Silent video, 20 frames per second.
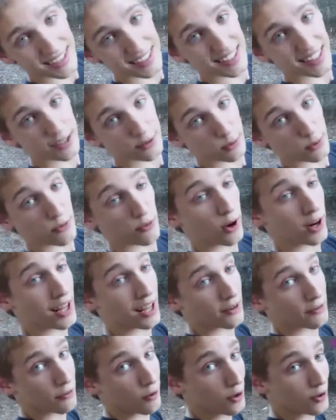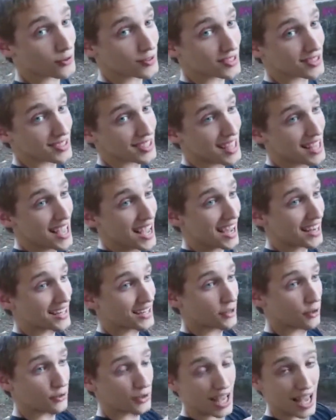since we've run out of vaults, I
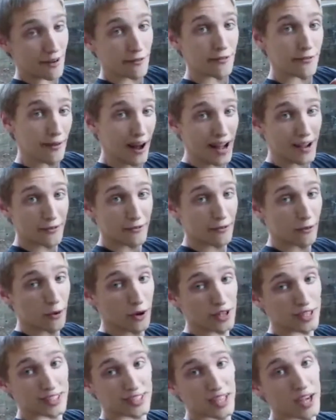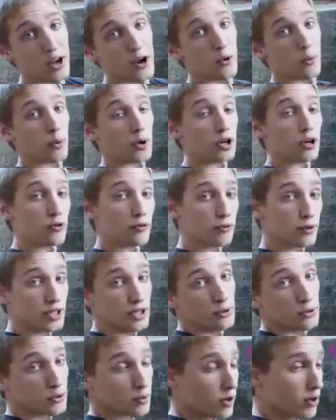did only have 5 for us. We're gonna
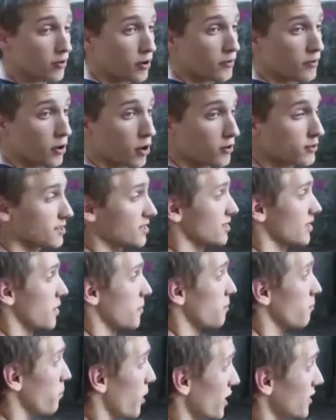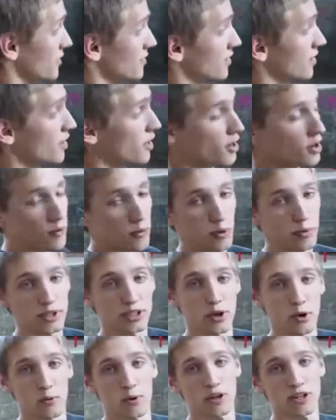reuse one of our vaults, but what we
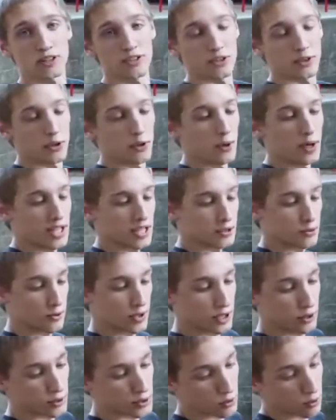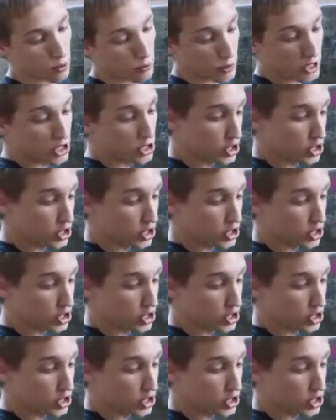don't wanna do is reuse the one we